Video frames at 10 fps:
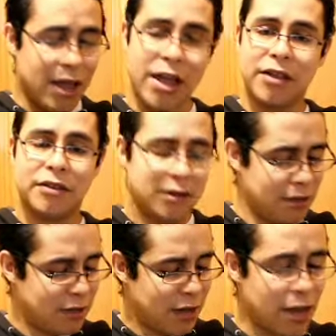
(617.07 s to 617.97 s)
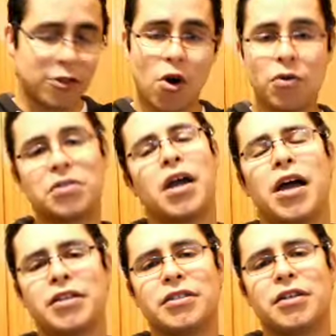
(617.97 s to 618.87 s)
And as always,
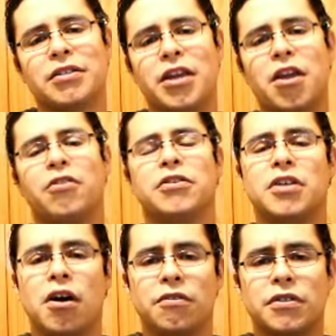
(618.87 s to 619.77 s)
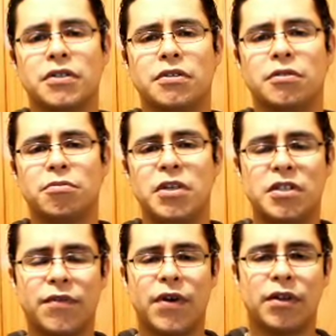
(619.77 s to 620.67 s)
guys, take care of yourselves. Be
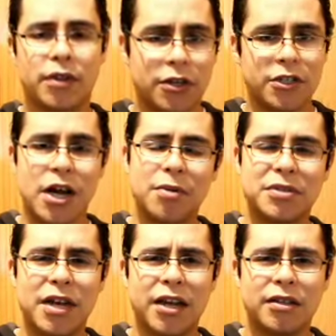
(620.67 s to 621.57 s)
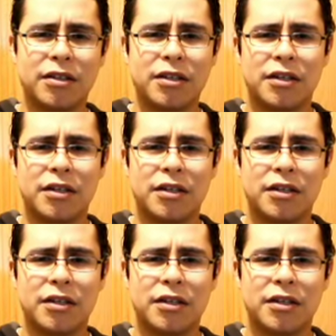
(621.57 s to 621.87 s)
safe out there in the job site.